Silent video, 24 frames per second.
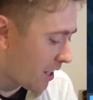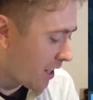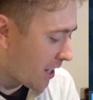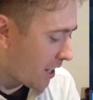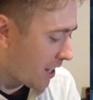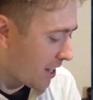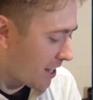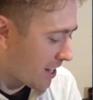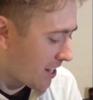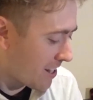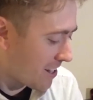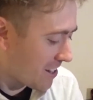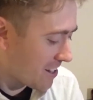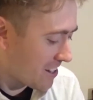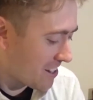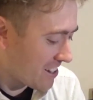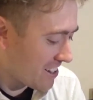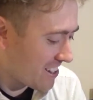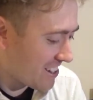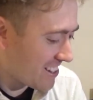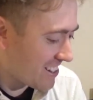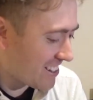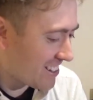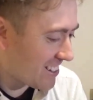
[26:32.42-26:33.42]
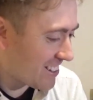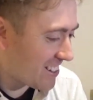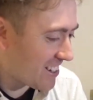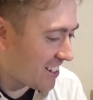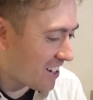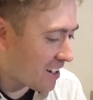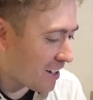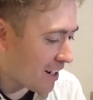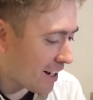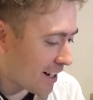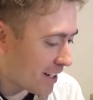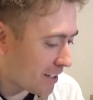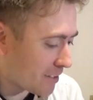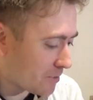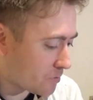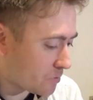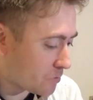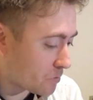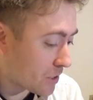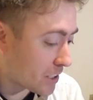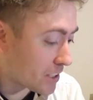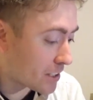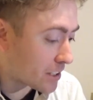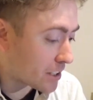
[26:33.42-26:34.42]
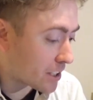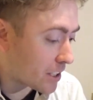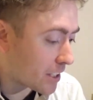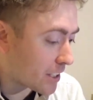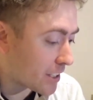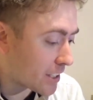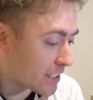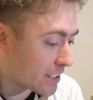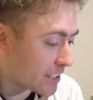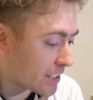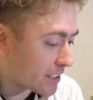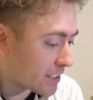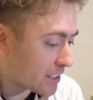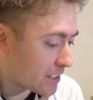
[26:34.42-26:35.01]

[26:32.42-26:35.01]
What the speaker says: Alright, this is good.